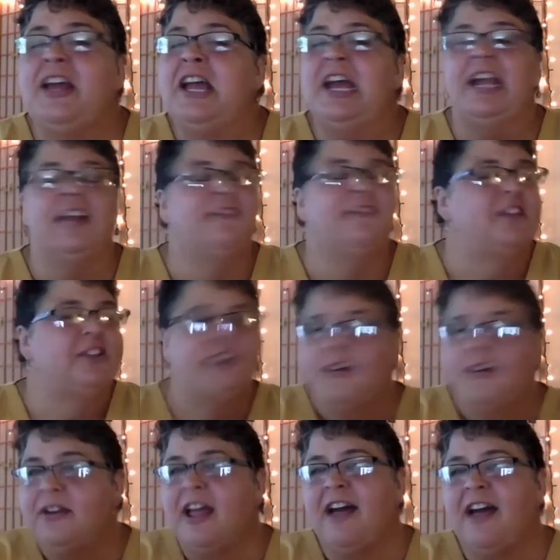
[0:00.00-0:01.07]
And if you
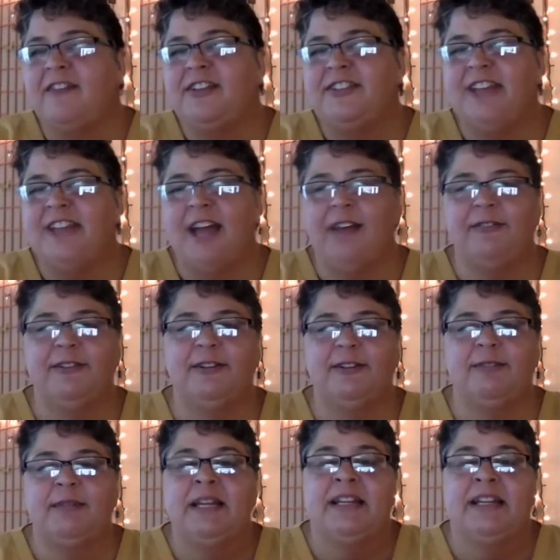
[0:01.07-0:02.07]
don't have a chat room